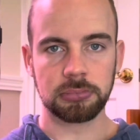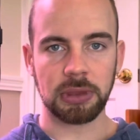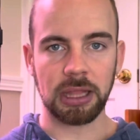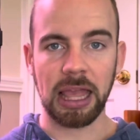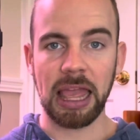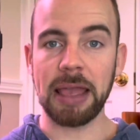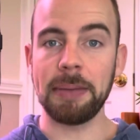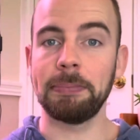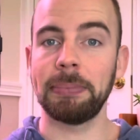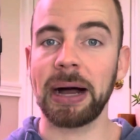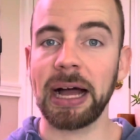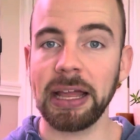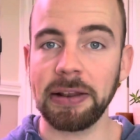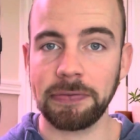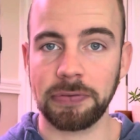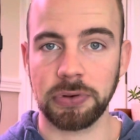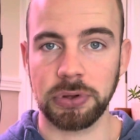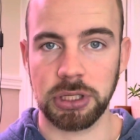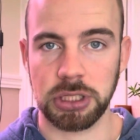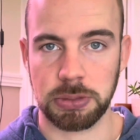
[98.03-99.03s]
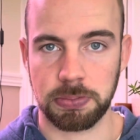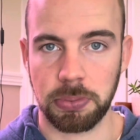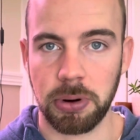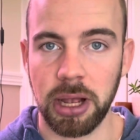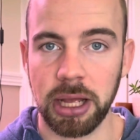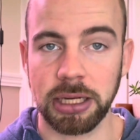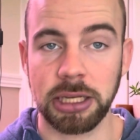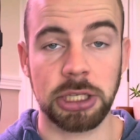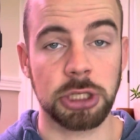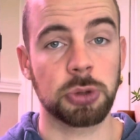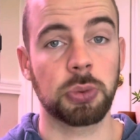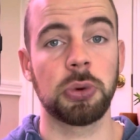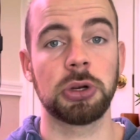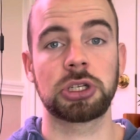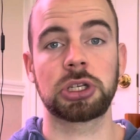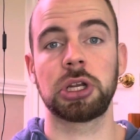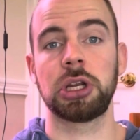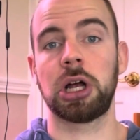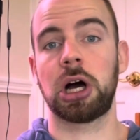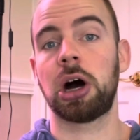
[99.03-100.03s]
a mindfulness practice, which
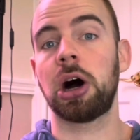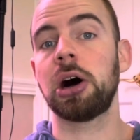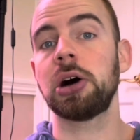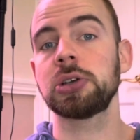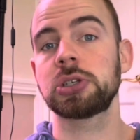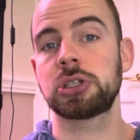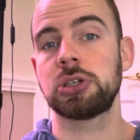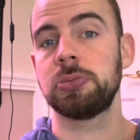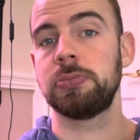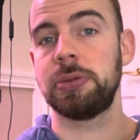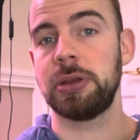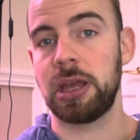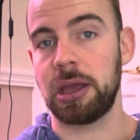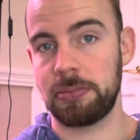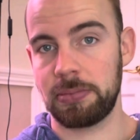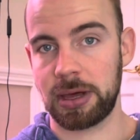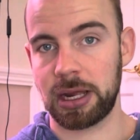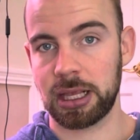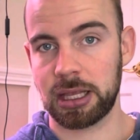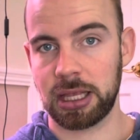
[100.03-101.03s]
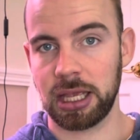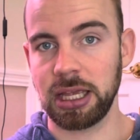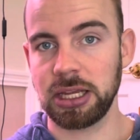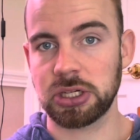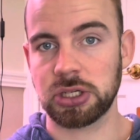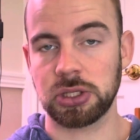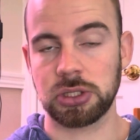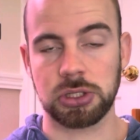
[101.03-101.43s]
could also be a meditation.